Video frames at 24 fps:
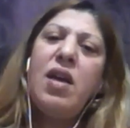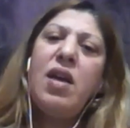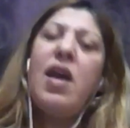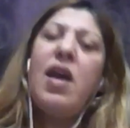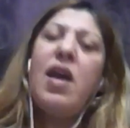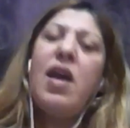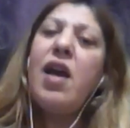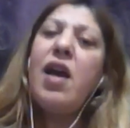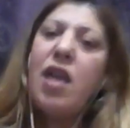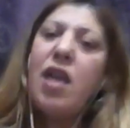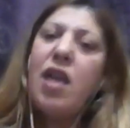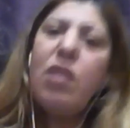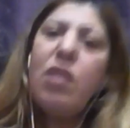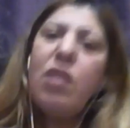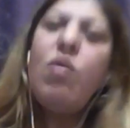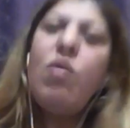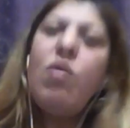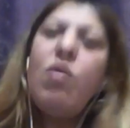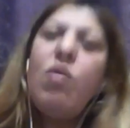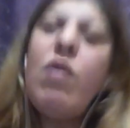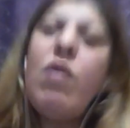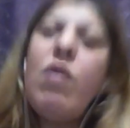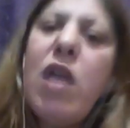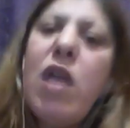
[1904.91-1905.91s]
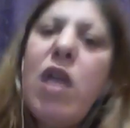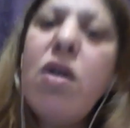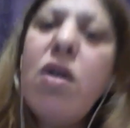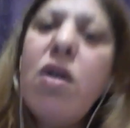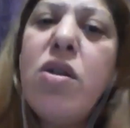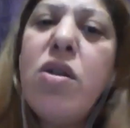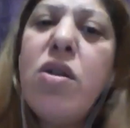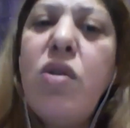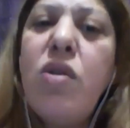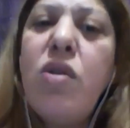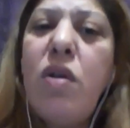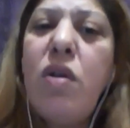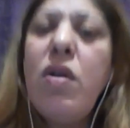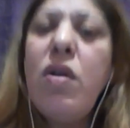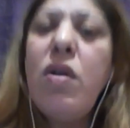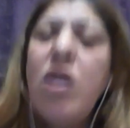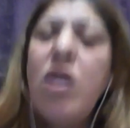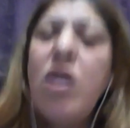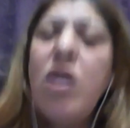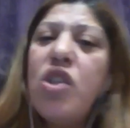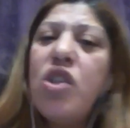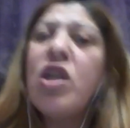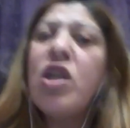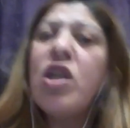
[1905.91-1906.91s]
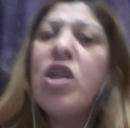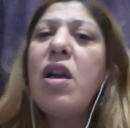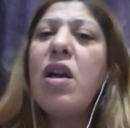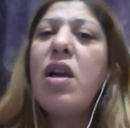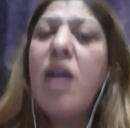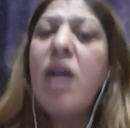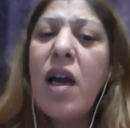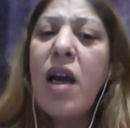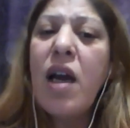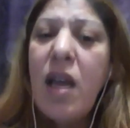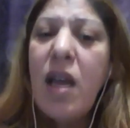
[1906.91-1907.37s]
And we will continue, inshallah,